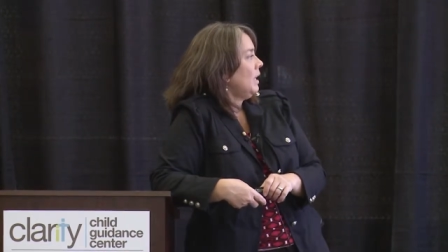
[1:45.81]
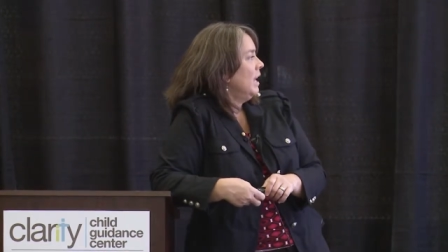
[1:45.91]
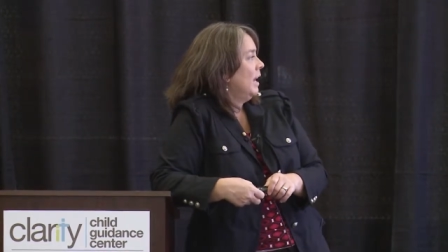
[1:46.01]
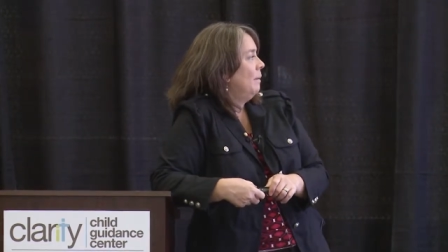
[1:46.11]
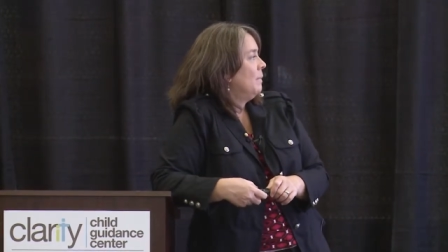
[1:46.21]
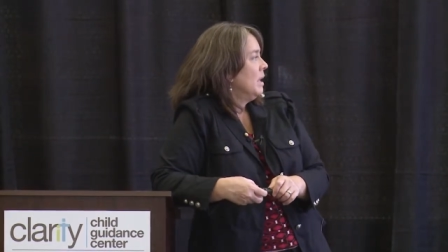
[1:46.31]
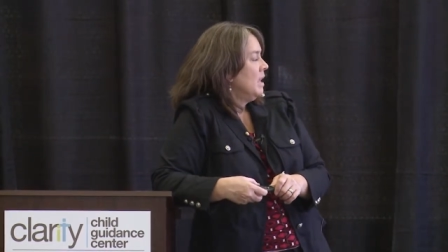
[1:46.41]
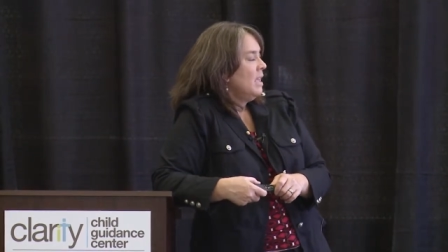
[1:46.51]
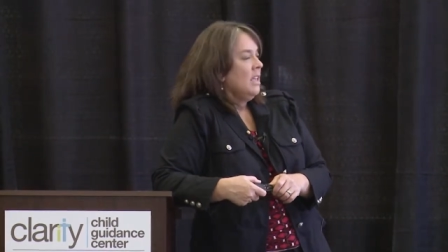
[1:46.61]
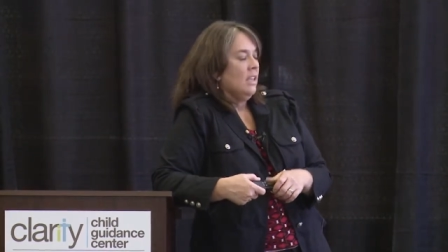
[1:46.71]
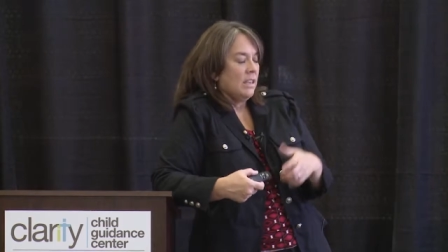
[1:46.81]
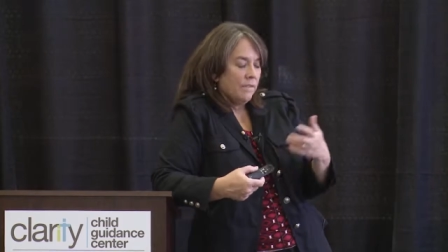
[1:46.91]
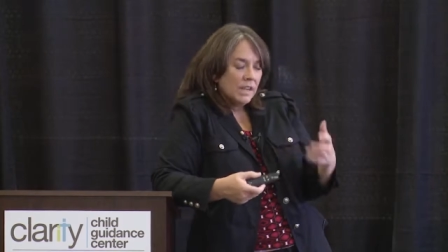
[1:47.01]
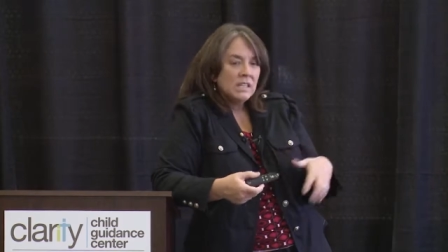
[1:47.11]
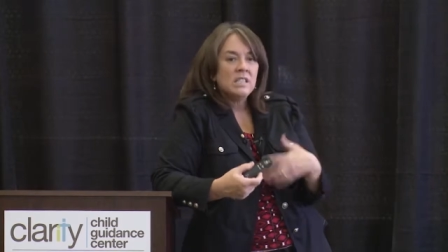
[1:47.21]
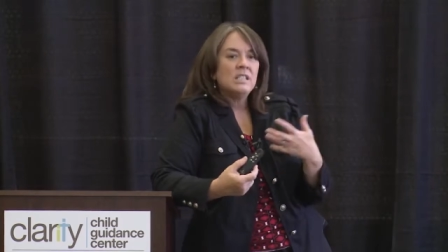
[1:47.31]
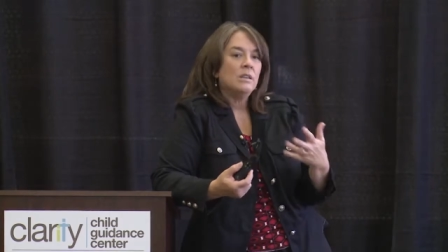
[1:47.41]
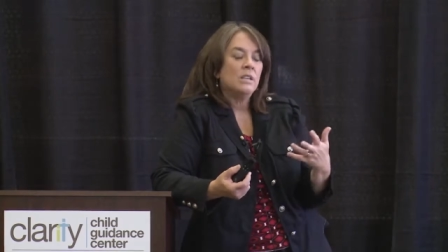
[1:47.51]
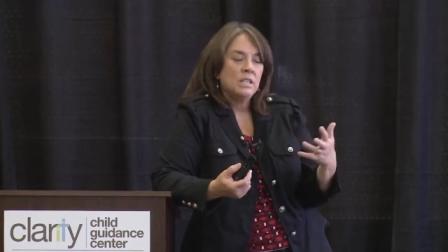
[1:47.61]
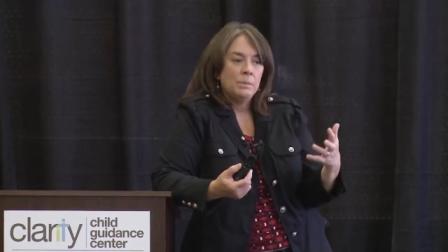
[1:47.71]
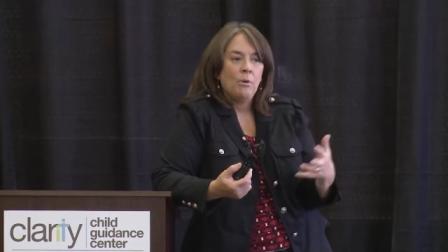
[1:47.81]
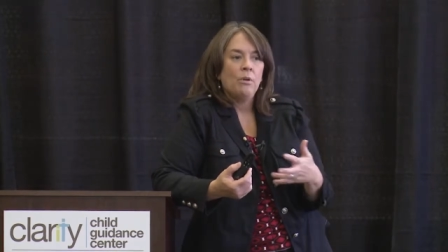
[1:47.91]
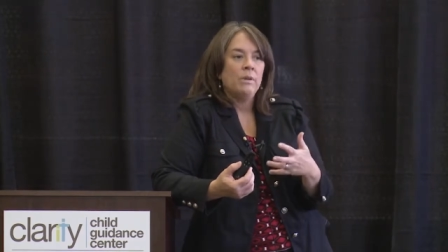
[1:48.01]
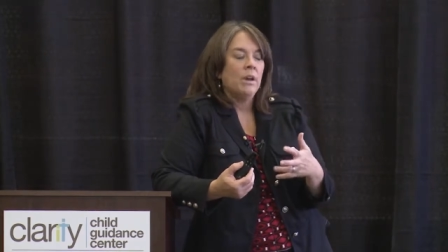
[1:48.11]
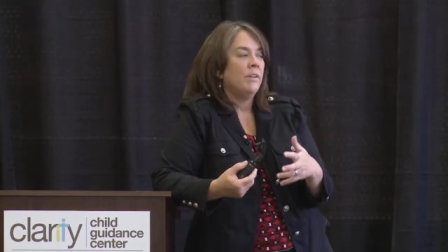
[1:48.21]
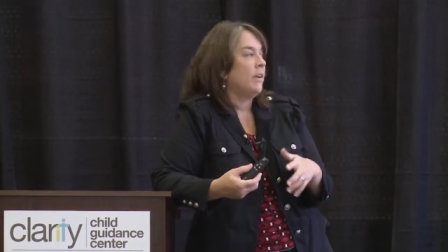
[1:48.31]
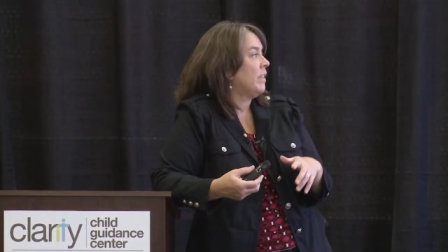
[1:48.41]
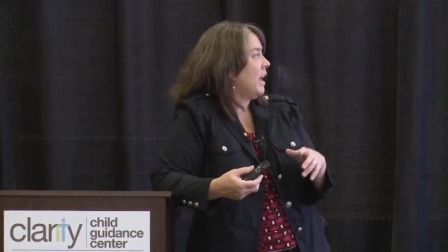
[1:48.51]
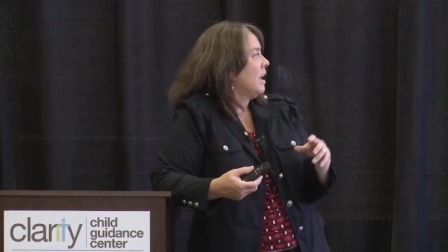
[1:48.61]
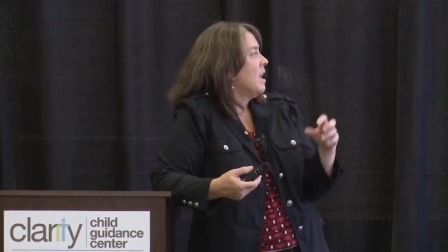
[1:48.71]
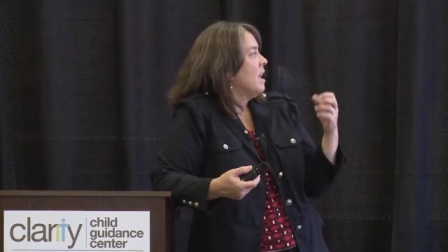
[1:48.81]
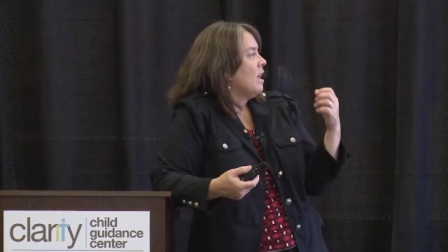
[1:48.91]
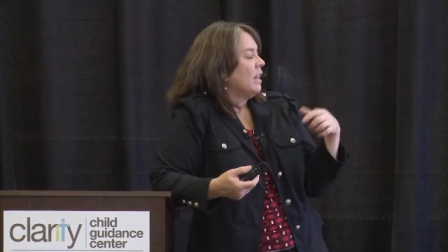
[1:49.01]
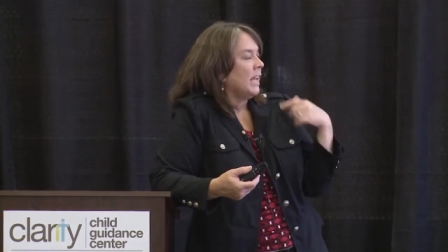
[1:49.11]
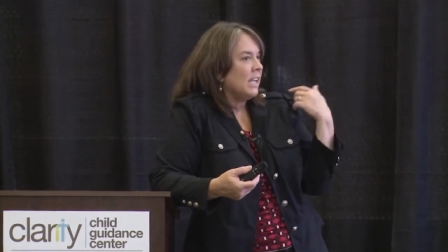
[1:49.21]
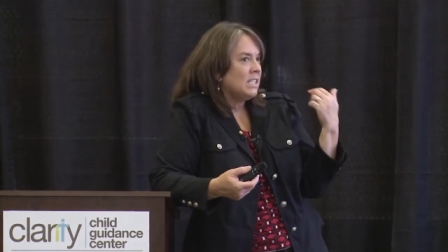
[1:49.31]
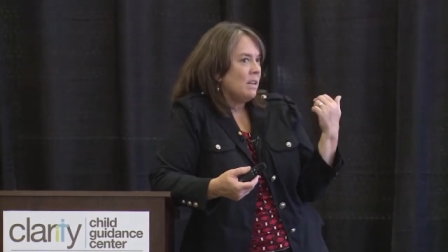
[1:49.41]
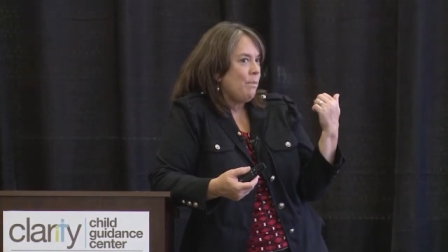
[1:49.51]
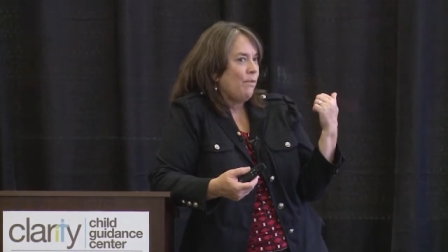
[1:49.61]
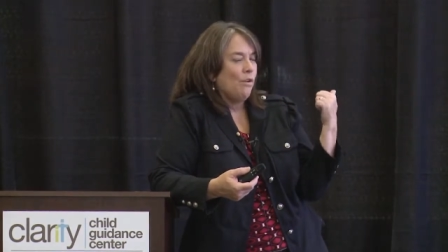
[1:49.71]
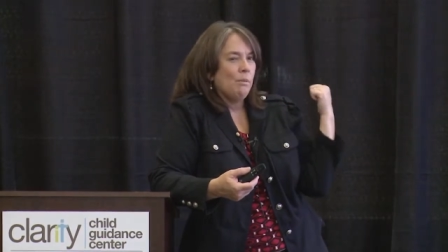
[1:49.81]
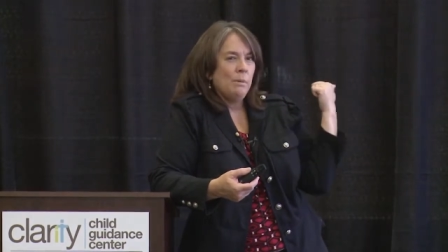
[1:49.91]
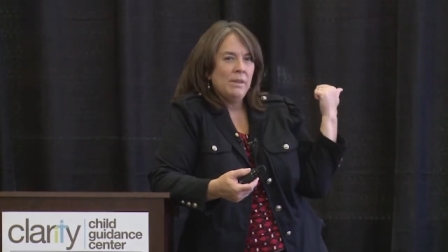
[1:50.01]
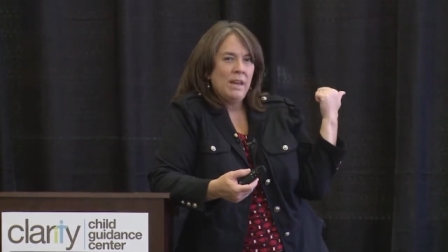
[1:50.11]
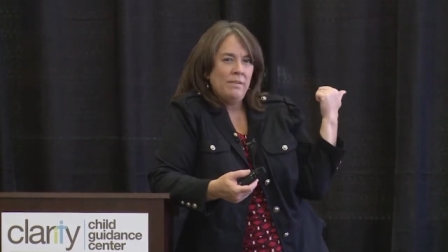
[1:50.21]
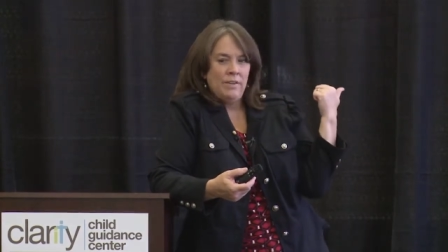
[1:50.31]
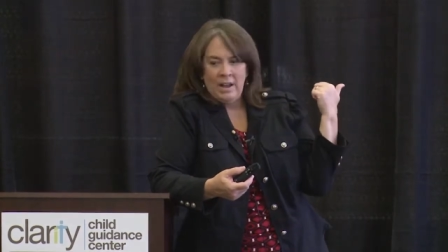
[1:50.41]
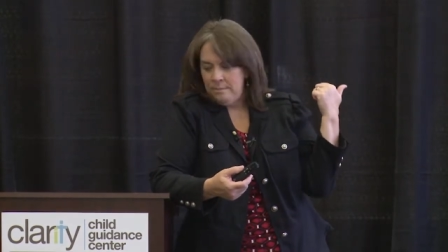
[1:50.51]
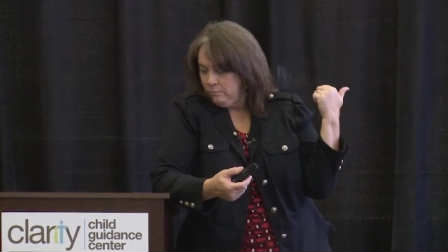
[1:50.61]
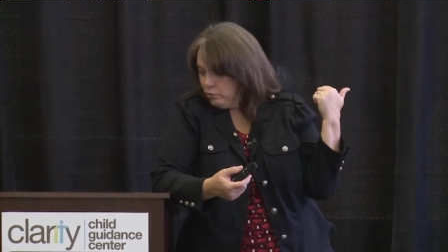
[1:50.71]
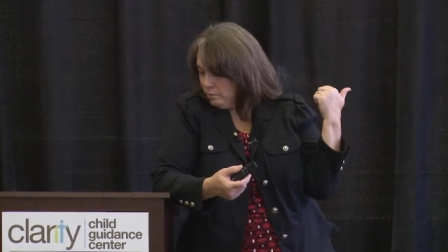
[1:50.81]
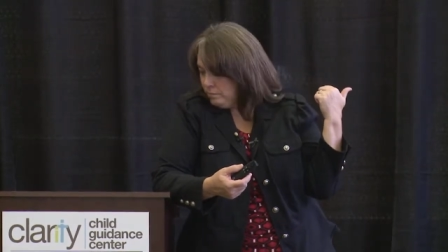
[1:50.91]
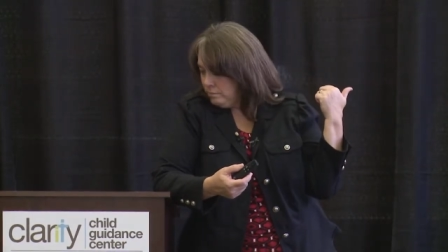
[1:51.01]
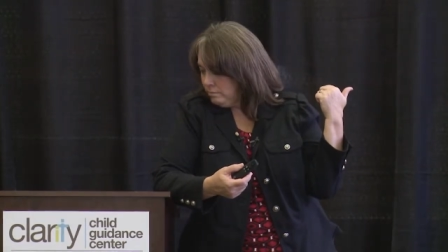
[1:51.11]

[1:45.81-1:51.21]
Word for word: Um, giving consistent support, we all know that. Like I said before, remember that, um,